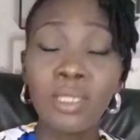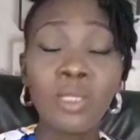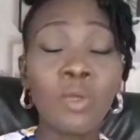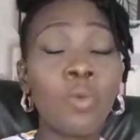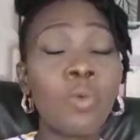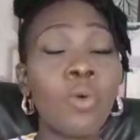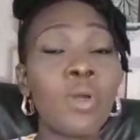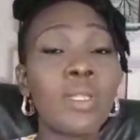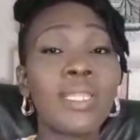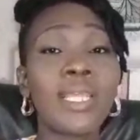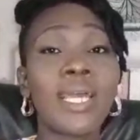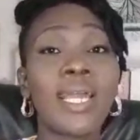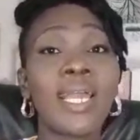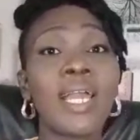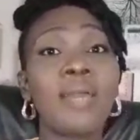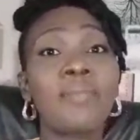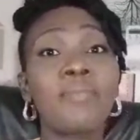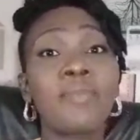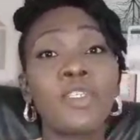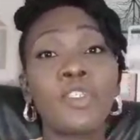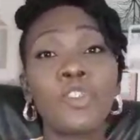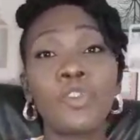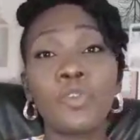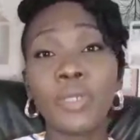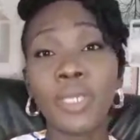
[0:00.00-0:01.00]
the one that
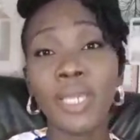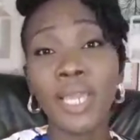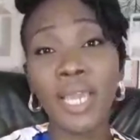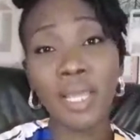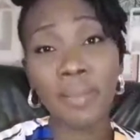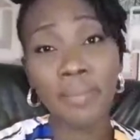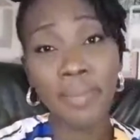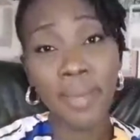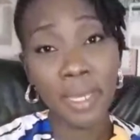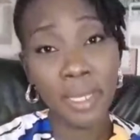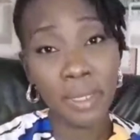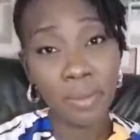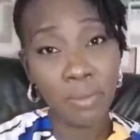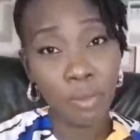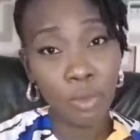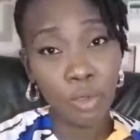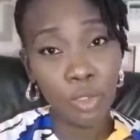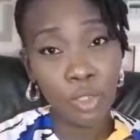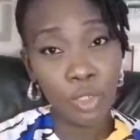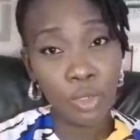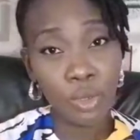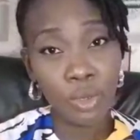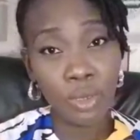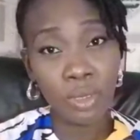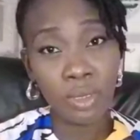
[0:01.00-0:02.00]
can be triggered by
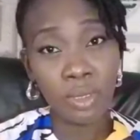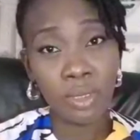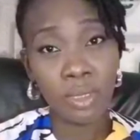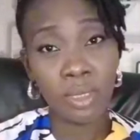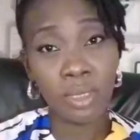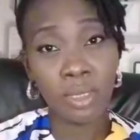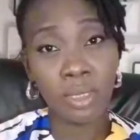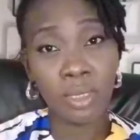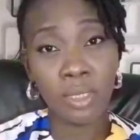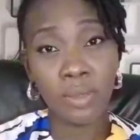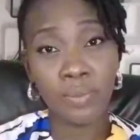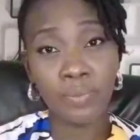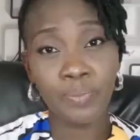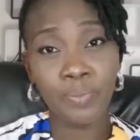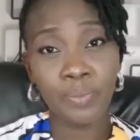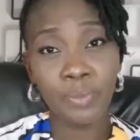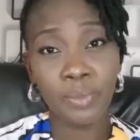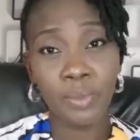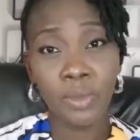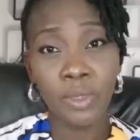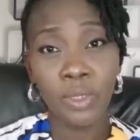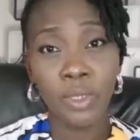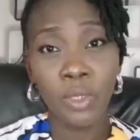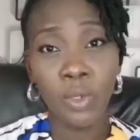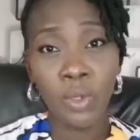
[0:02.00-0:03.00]
emotions,
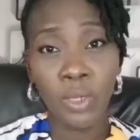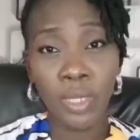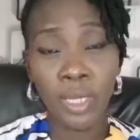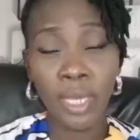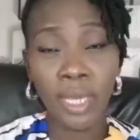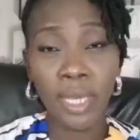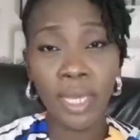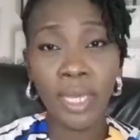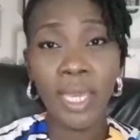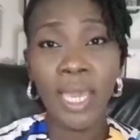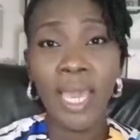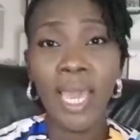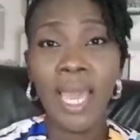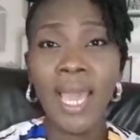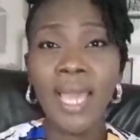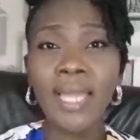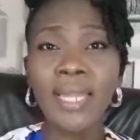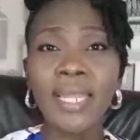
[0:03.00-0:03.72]
okay?